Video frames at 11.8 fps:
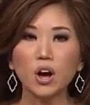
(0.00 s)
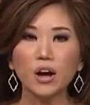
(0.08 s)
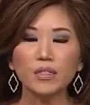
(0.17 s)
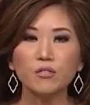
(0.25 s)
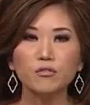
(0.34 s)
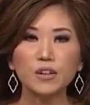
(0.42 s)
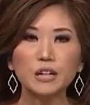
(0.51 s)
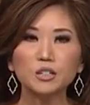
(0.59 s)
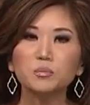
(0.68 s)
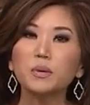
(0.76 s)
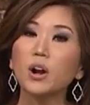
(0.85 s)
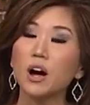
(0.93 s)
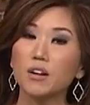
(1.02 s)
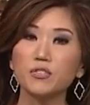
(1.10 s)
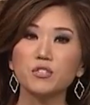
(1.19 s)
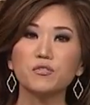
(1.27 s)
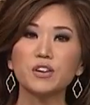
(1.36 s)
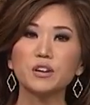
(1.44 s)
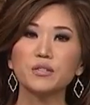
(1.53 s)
on the field, but off the field,